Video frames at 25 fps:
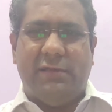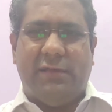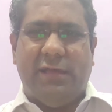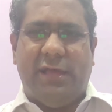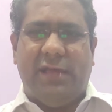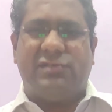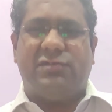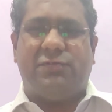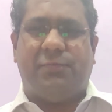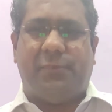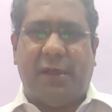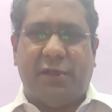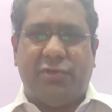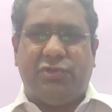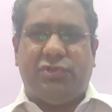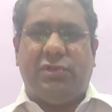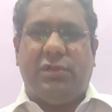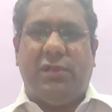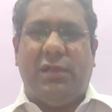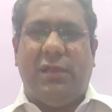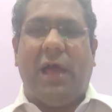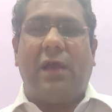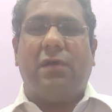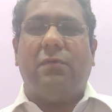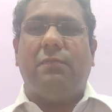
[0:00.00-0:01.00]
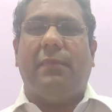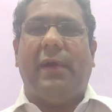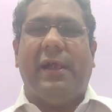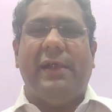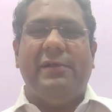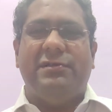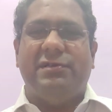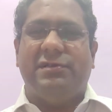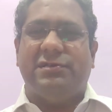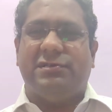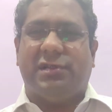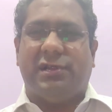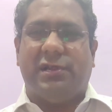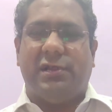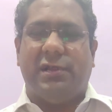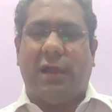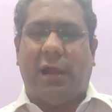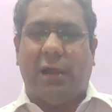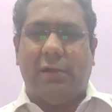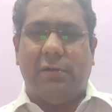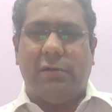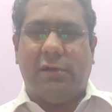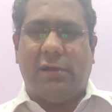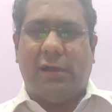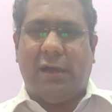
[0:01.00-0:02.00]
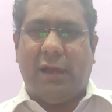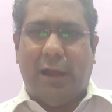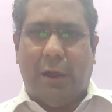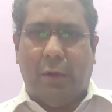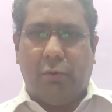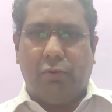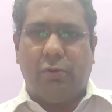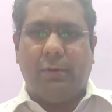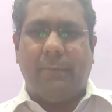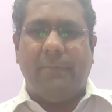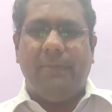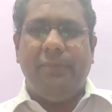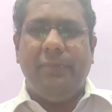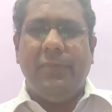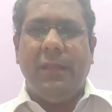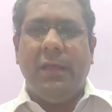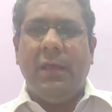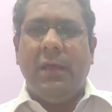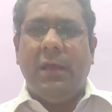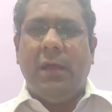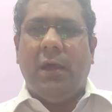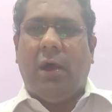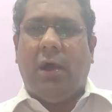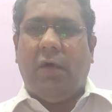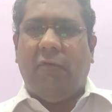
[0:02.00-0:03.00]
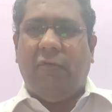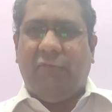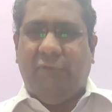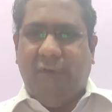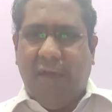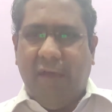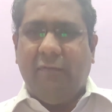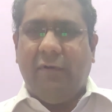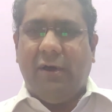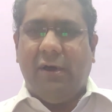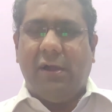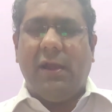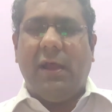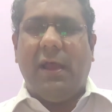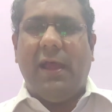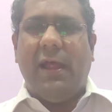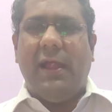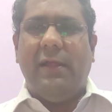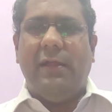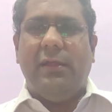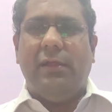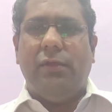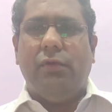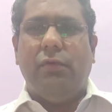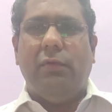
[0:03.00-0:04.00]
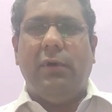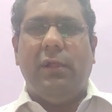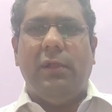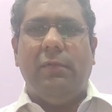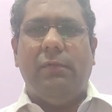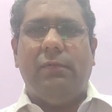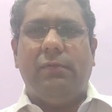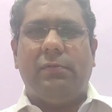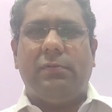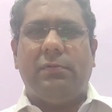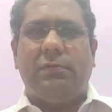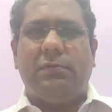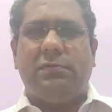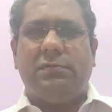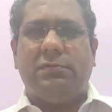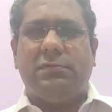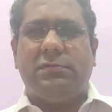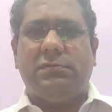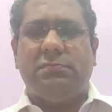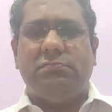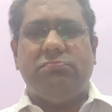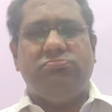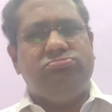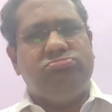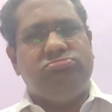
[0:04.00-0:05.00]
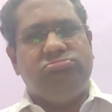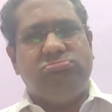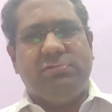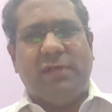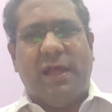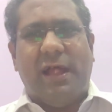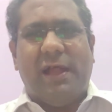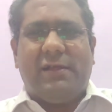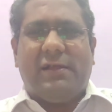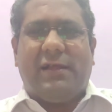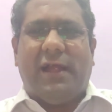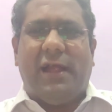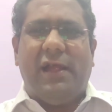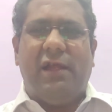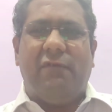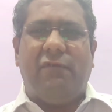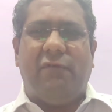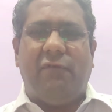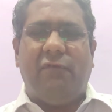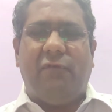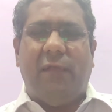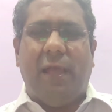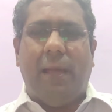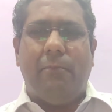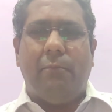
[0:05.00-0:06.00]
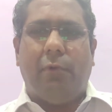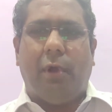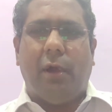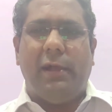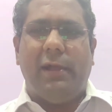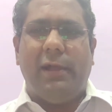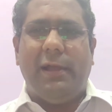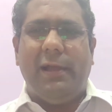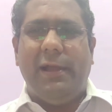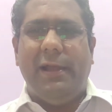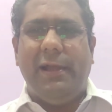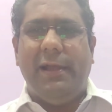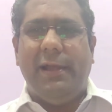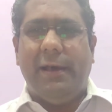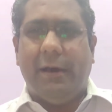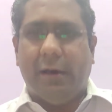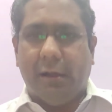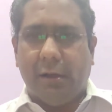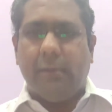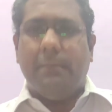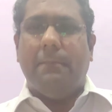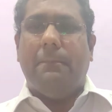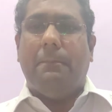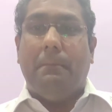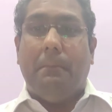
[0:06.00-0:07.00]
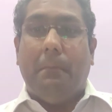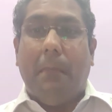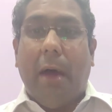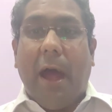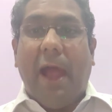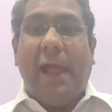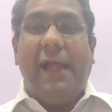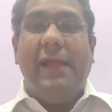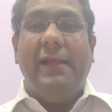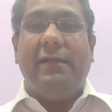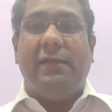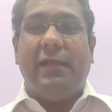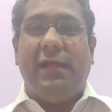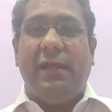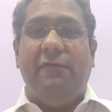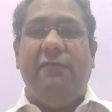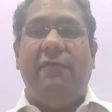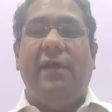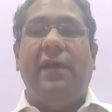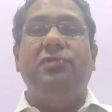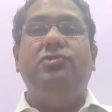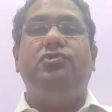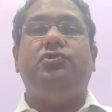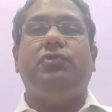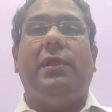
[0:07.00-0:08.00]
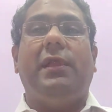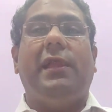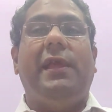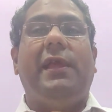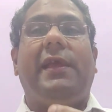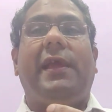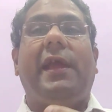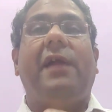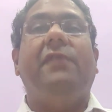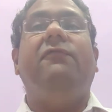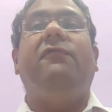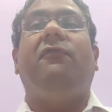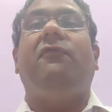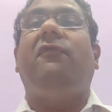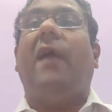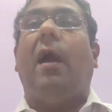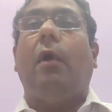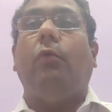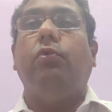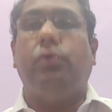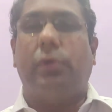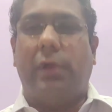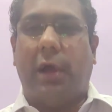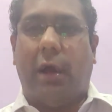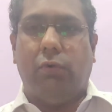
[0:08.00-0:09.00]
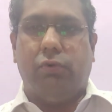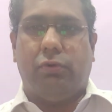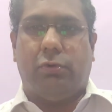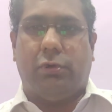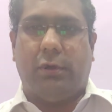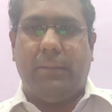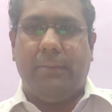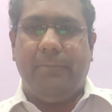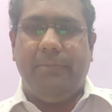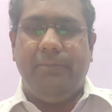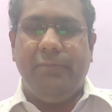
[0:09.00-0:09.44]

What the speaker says: expression, luck might just run out of favor, and you will that kind of a flamboyant leader might eventually get found out.